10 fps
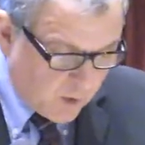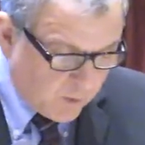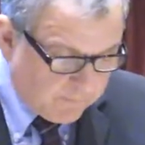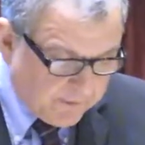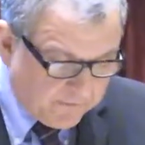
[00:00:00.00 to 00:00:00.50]

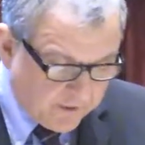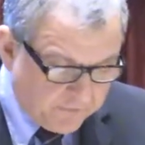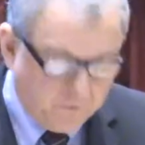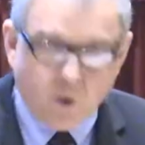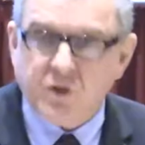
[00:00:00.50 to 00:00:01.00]
We've been
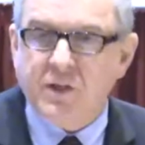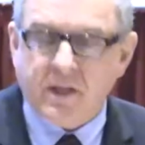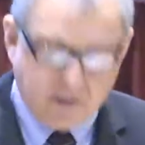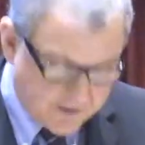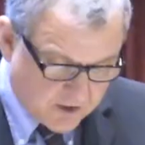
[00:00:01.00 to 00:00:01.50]
very
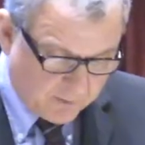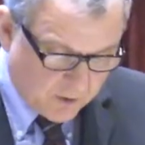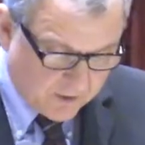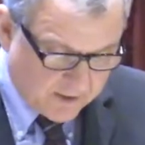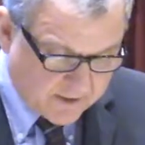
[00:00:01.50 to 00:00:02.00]
fortunate in this
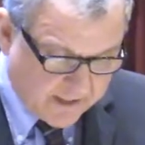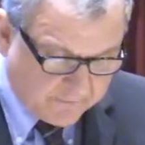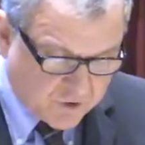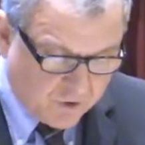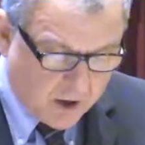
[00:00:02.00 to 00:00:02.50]
community to
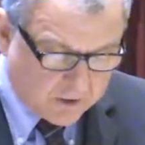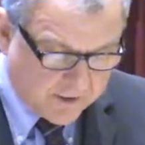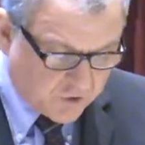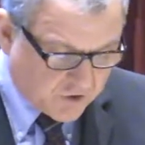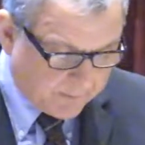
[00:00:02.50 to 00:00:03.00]
have strong
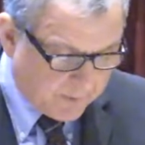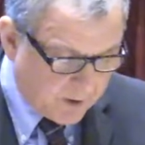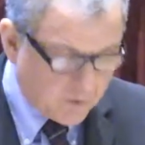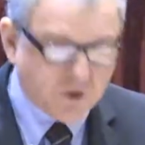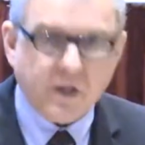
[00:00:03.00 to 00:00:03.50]

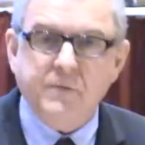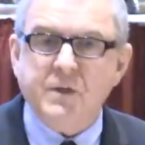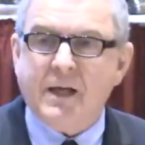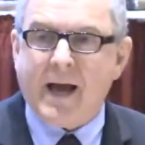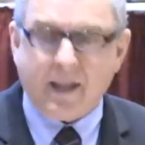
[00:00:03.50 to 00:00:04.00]
leadership with Chief
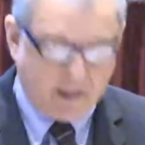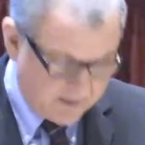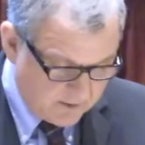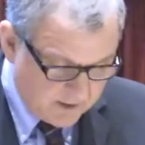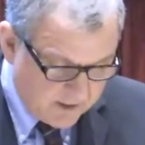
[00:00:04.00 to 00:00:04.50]
Segalla,
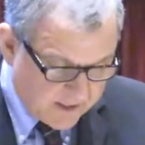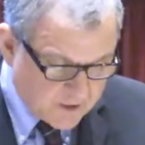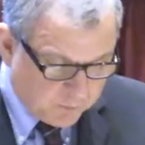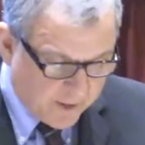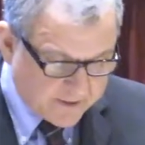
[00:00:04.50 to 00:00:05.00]

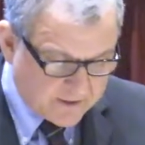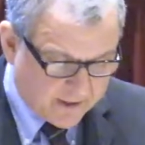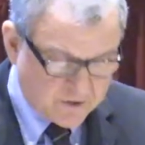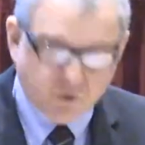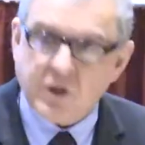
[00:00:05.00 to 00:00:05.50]
his
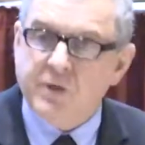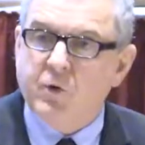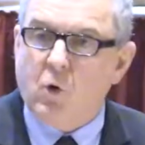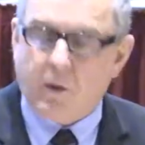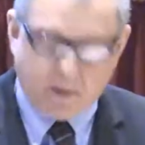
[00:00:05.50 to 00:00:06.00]
predecessor, Chief
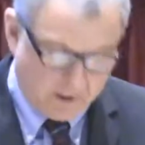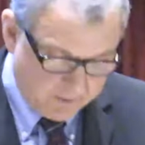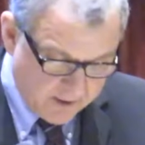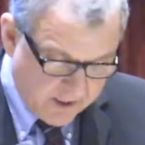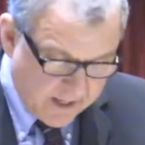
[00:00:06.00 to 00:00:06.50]
Cormier,
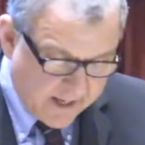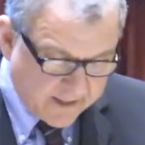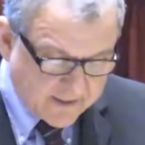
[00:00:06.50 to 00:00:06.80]
and